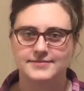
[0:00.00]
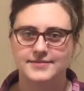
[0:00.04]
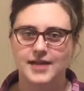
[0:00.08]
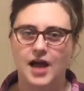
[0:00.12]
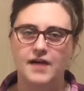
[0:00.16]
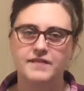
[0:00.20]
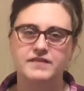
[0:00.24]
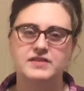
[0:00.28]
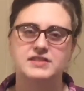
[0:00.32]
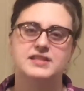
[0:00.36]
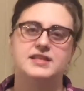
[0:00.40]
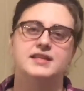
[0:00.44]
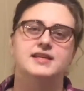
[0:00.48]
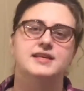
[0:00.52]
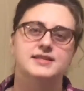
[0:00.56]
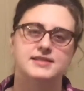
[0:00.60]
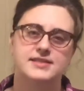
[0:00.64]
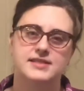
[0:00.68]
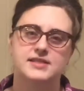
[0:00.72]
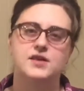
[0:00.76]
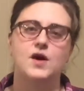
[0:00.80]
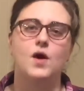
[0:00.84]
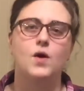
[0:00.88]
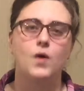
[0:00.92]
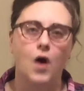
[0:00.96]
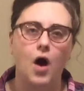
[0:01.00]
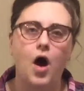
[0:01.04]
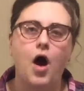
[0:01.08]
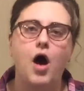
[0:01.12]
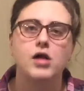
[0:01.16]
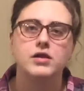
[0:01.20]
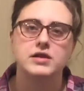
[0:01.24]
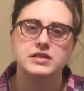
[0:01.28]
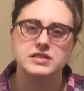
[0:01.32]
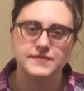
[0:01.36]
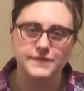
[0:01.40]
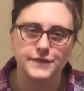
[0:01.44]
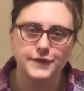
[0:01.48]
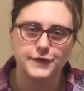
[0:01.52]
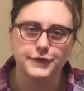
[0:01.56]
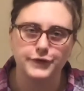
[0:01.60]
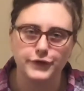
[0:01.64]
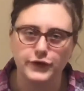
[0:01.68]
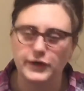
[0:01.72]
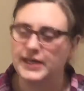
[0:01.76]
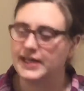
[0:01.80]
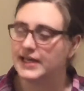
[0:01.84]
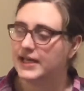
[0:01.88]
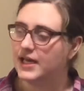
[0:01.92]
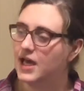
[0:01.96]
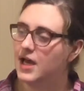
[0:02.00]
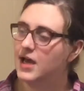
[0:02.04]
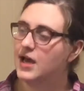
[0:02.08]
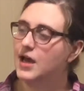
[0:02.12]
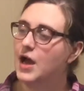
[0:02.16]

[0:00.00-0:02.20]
Obviously, because this whole haul is for free.